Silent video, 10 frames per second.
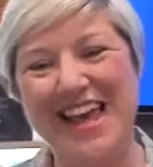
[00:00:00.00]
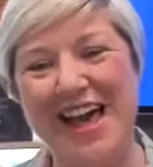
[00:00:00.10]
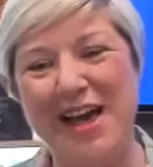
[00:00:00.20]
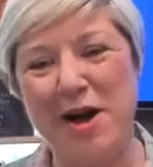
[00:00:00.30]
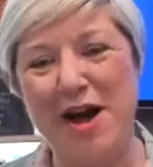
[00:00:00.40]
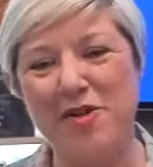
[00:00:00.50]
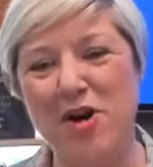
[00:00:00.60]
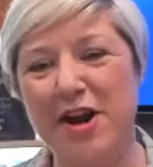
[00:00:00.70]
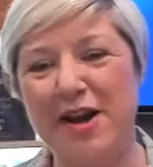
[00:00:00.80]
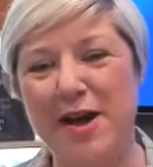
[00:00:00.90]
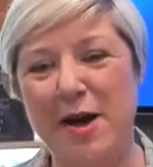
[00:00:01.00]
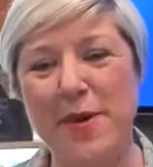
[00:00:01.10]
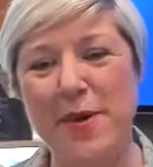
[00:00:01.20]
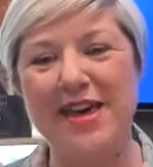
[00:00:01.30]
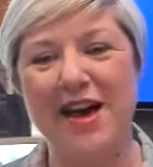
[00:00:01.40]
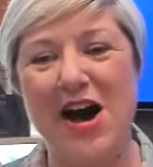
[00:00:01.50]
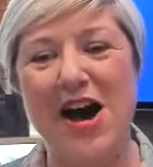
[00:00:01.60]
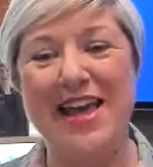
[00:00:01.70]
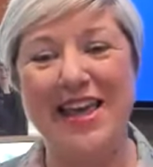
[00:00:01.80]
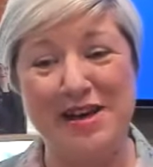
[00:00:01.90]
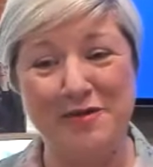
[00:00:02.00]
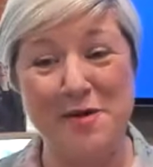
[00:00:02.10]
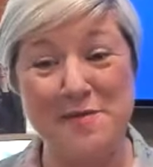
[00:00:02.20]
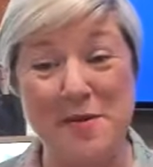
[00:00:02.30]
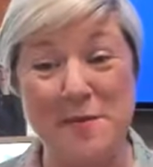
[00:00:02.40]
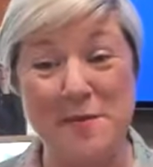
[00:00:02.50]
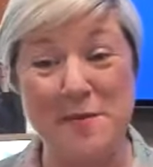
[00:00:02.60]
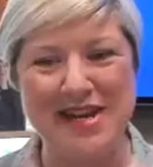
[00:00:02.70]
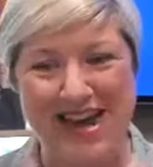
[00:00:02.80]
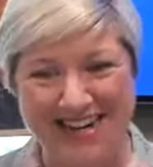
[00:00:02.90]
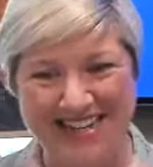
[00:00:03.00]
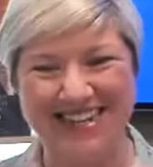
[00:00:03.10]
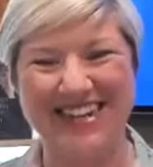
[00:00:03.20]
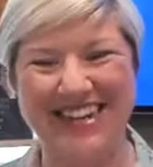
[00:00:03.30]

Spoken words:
I've got a big hi here from your mum and dad,